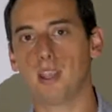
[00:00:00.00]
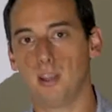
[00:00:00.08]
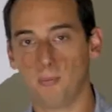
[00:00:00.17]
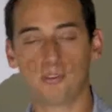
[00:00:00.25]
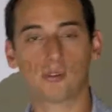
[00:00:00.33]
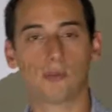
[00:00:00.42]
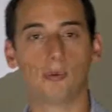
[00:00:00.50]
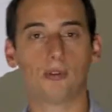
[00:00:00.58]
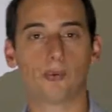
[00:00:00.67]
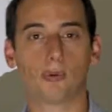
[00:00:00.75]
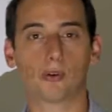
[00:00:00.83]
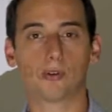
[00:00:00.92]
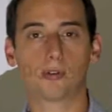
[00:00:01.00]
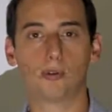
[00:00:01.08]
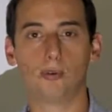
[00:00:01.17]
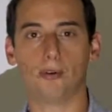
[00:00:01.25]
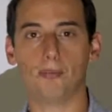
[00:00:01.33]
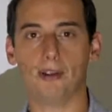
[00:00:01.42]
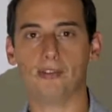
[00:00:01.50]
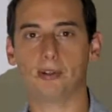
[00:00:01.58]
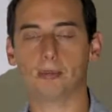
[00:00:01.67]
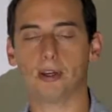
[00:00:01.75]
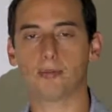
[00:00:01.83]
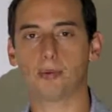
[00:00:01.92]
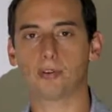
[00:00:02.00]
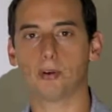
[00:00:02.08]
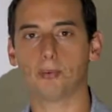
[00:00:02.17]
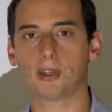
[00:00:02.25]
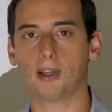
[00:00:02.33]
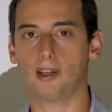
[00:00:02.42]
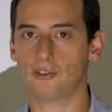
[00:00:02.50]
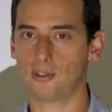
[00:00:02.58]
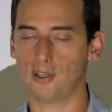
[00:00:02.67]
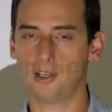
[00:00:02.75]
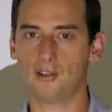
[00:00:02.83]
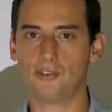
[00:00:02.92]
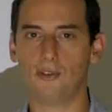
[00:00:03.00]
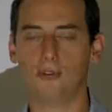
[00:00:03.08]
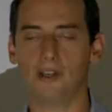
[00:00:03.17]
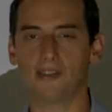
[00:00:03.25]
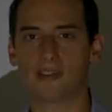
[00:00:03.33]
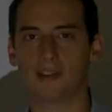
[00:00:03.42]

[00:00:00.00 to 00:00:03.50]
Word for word: which, which will conclude our basic mass spectrometry lecture. See you next